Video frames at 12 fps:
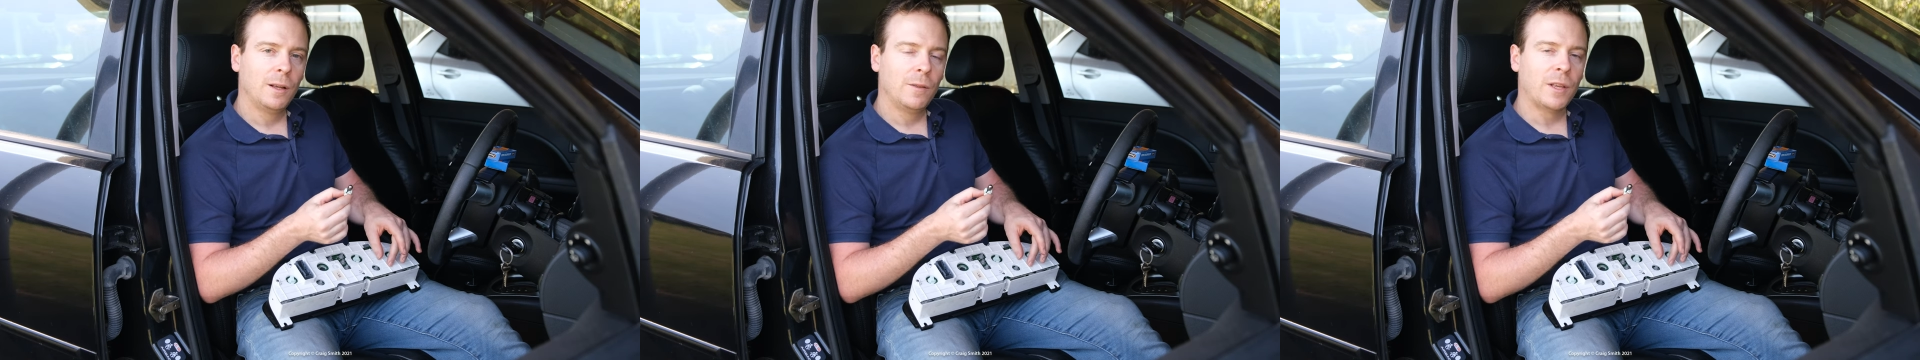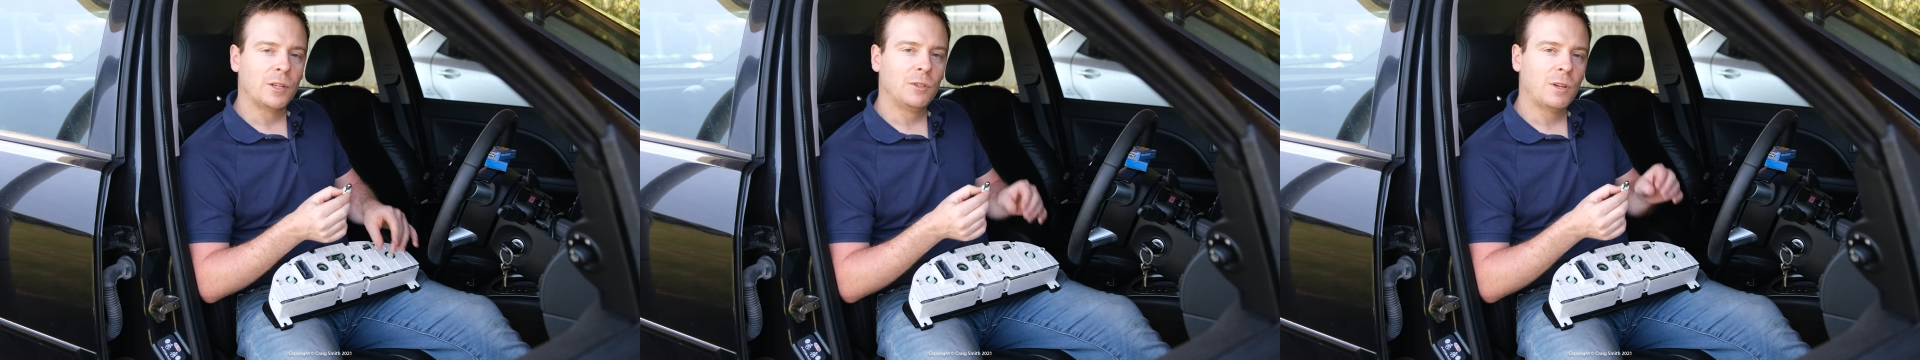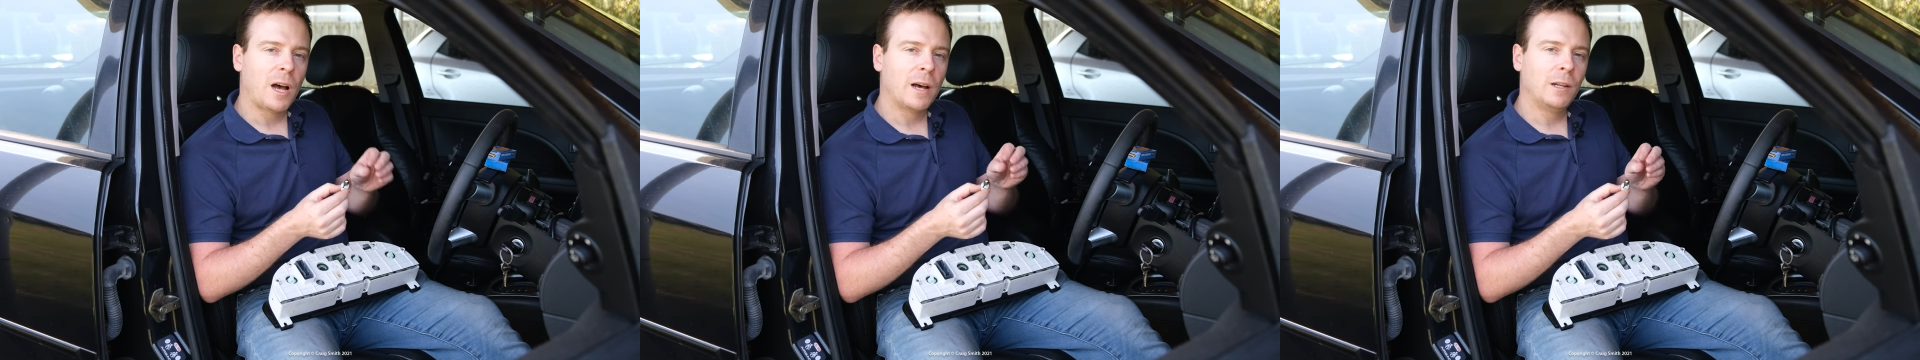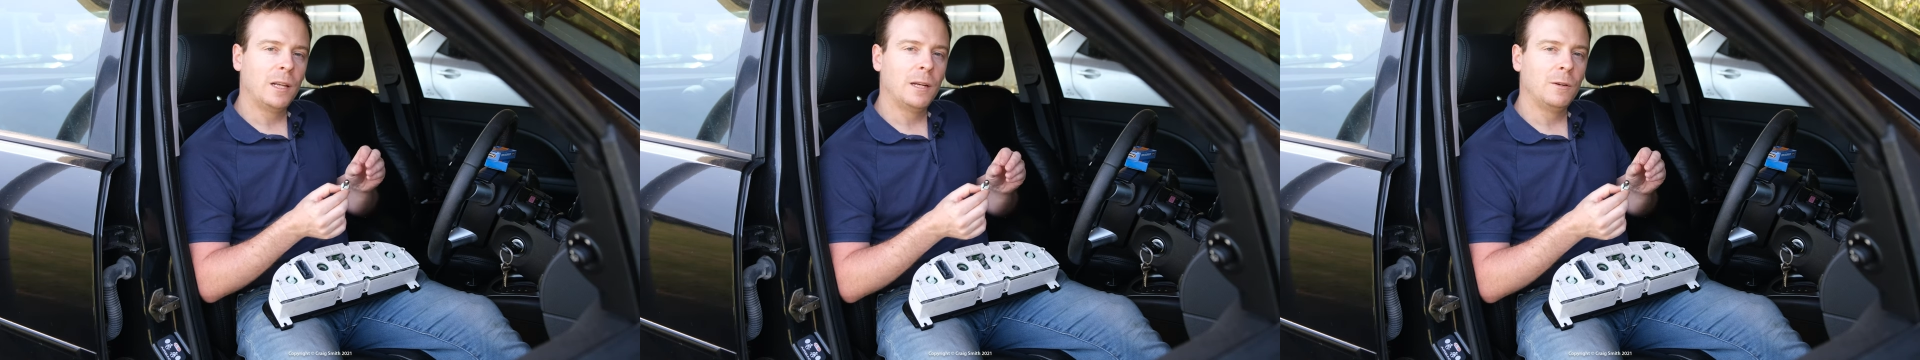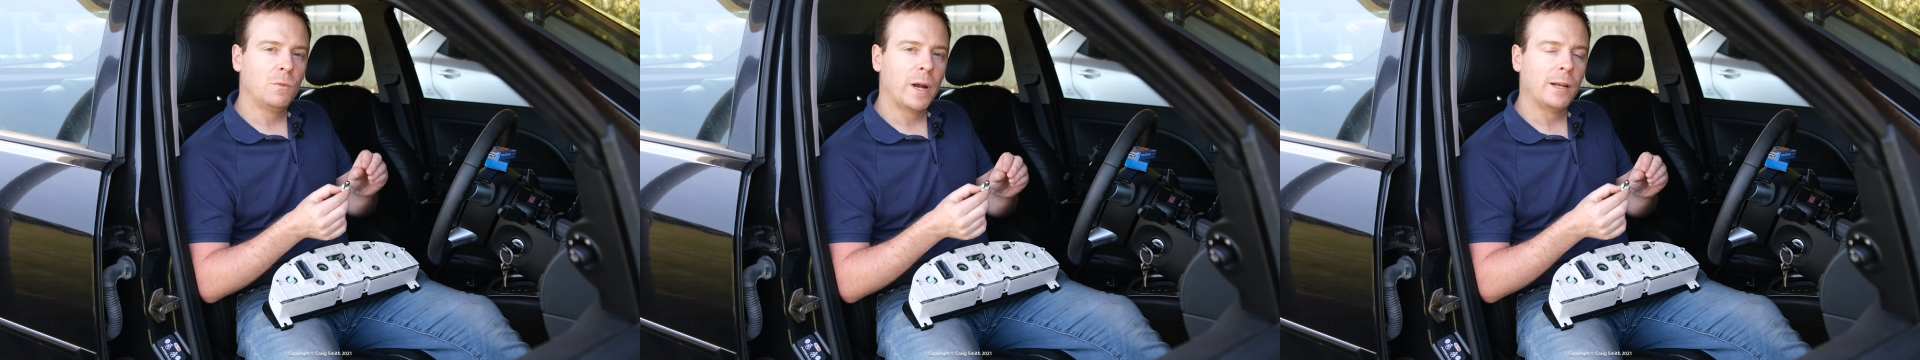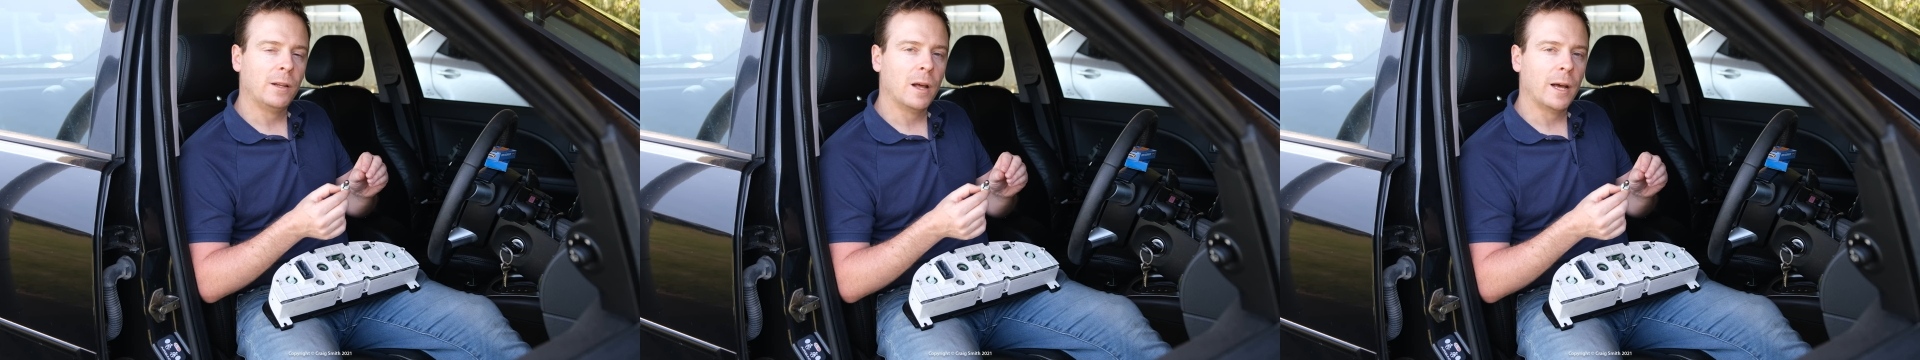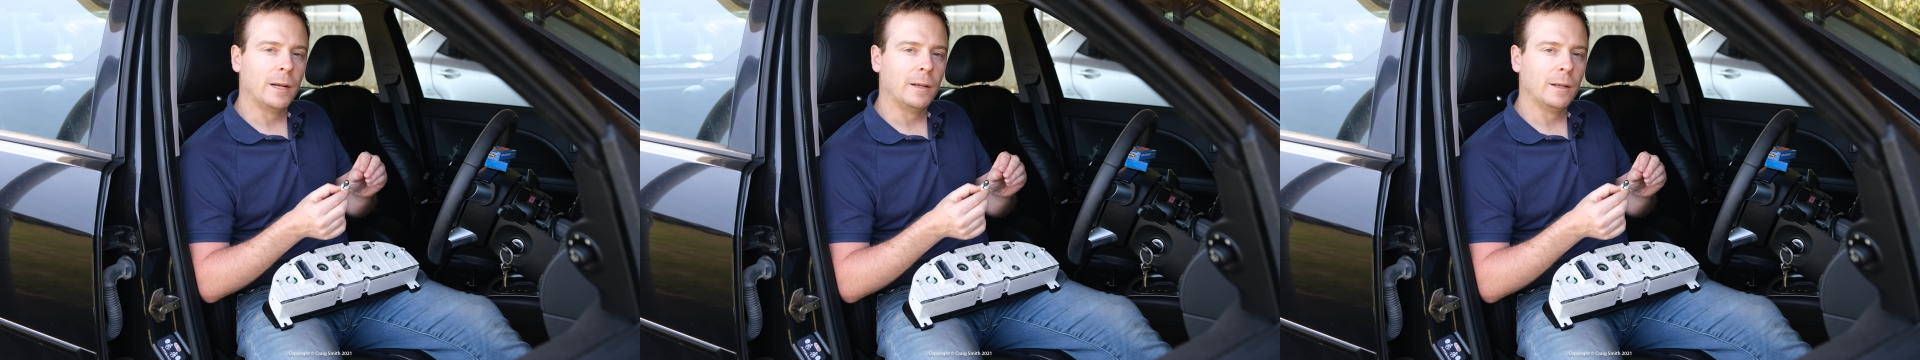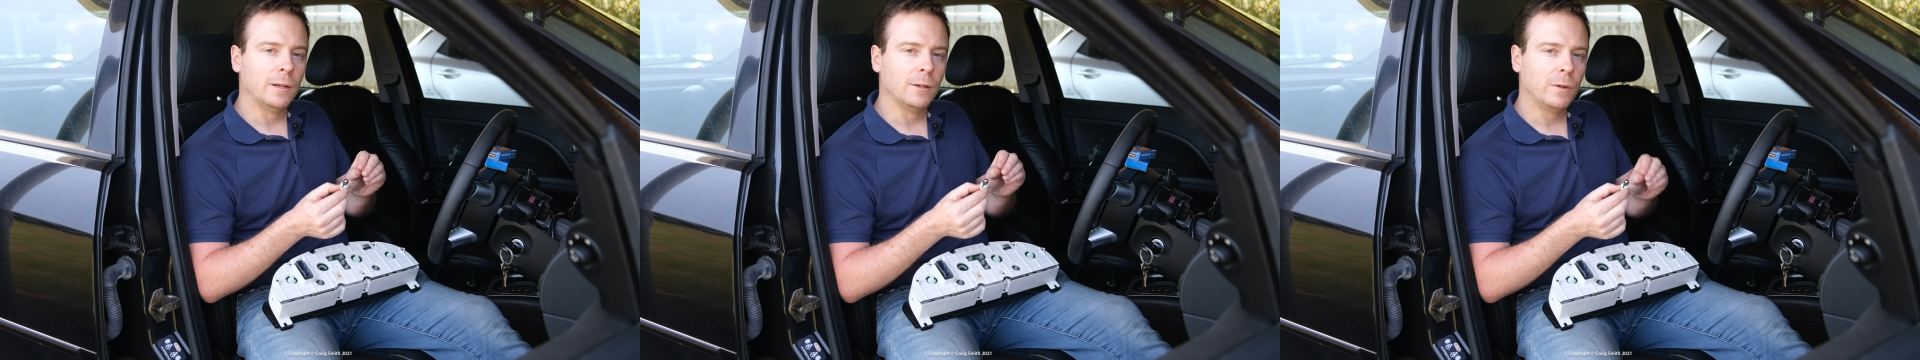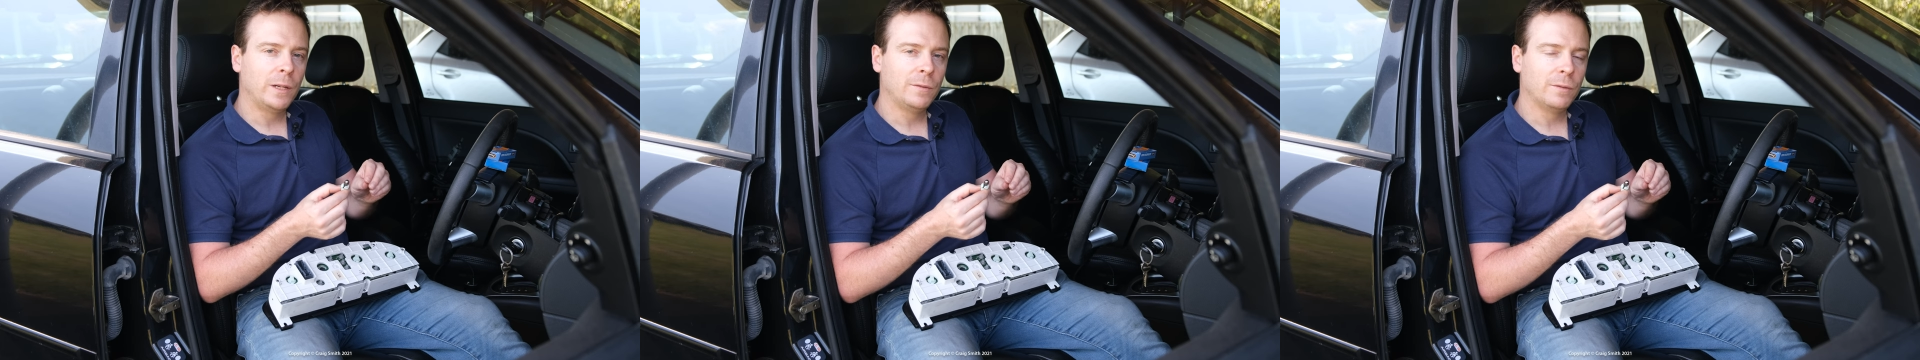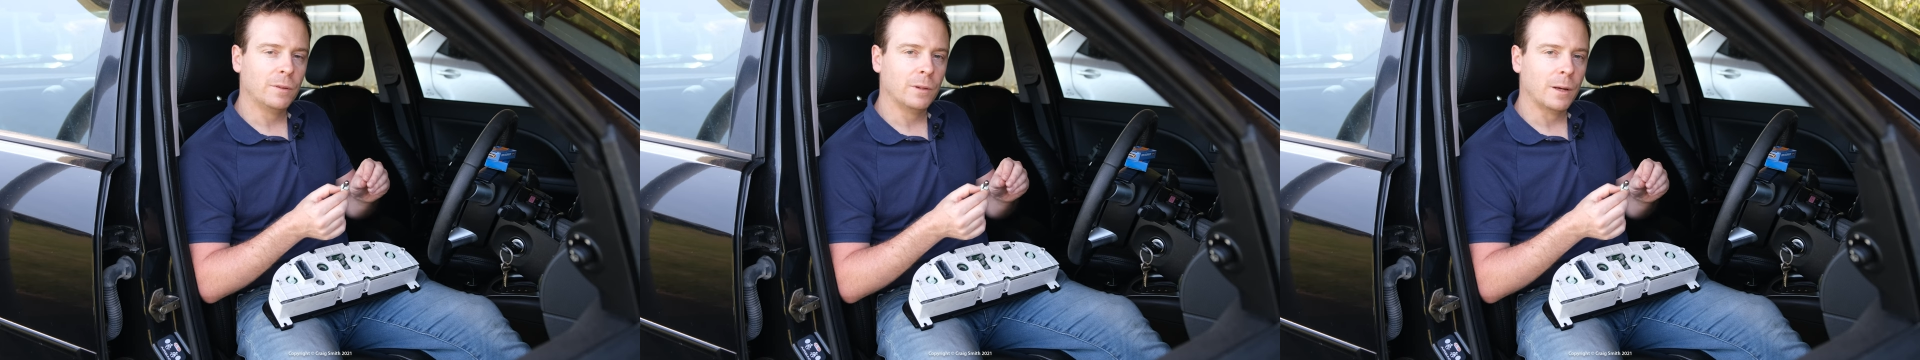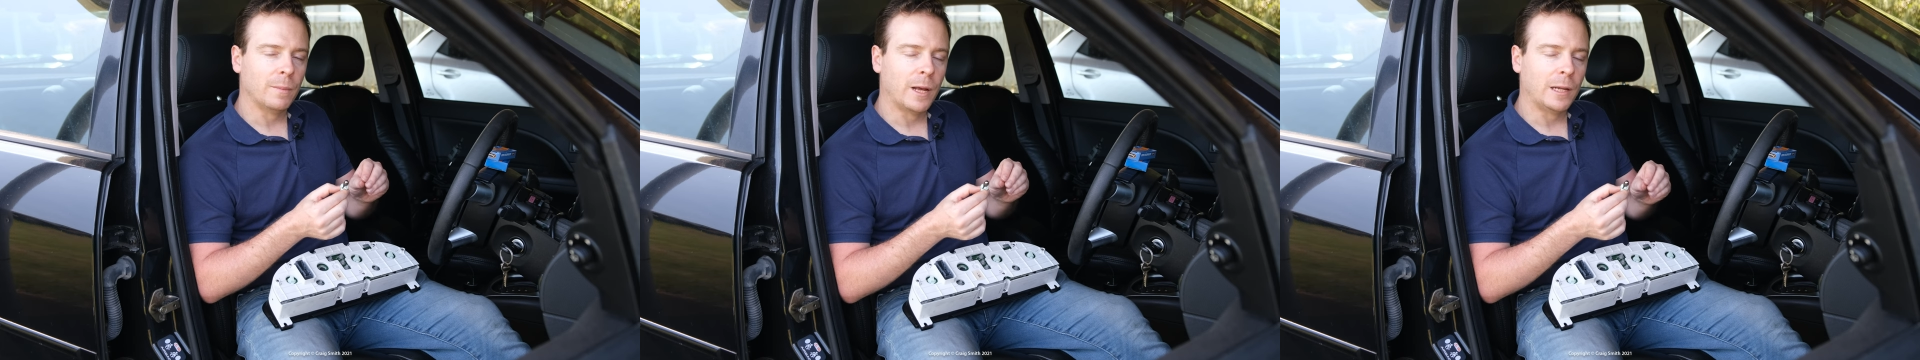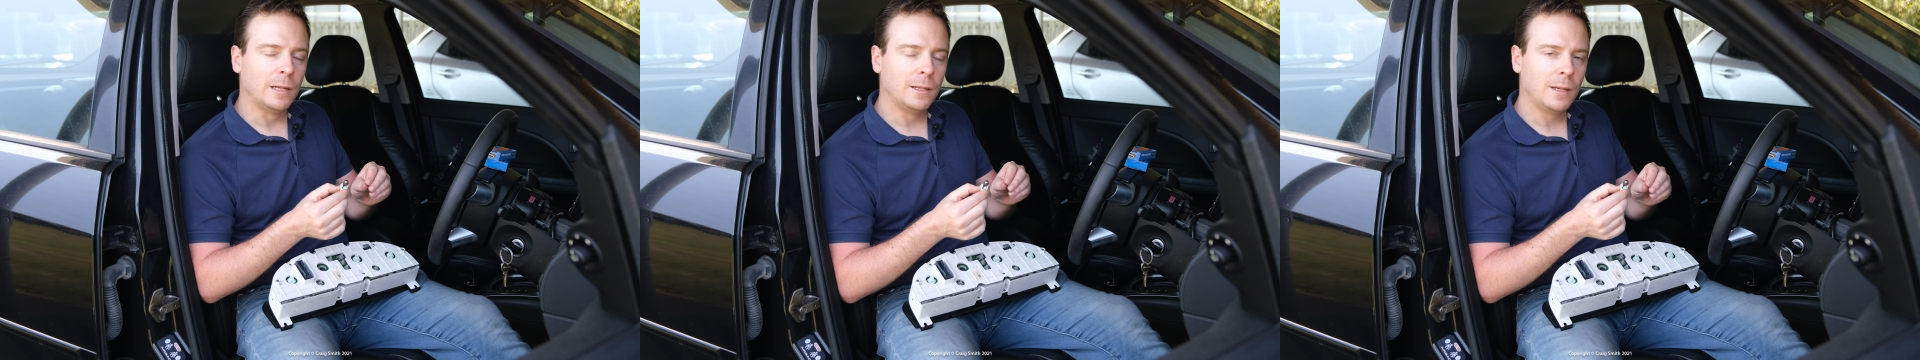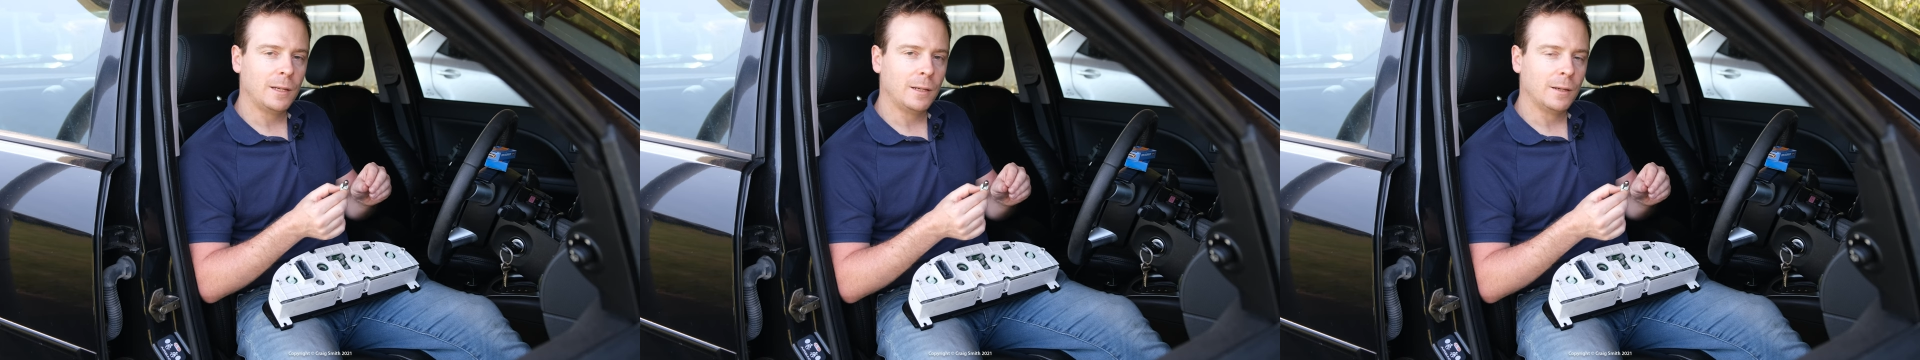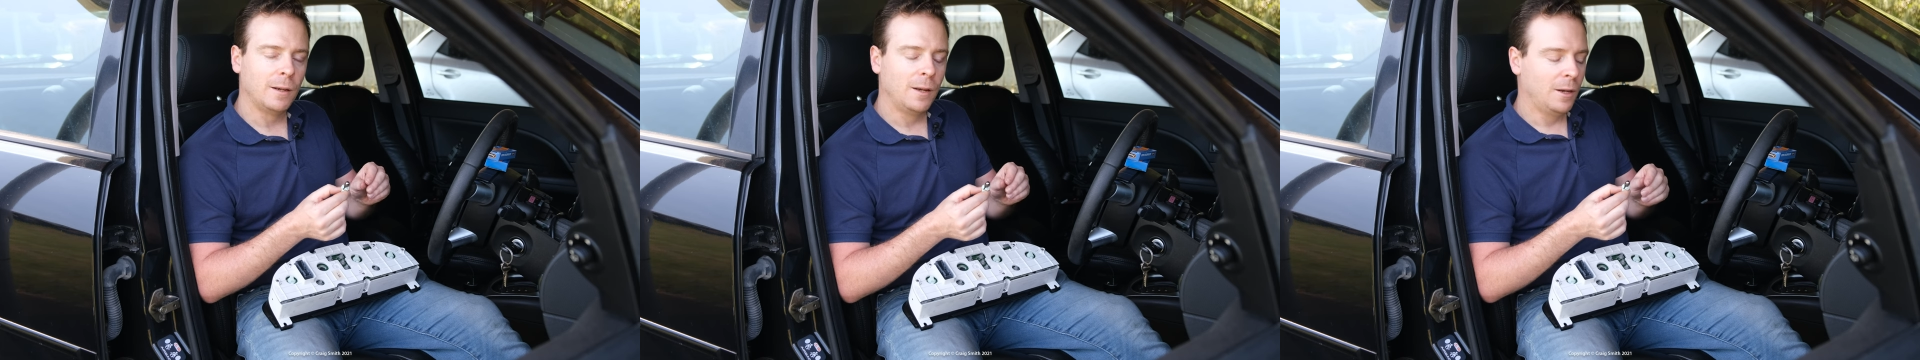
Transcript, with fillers: there's hardly any red light in a green um, L E D,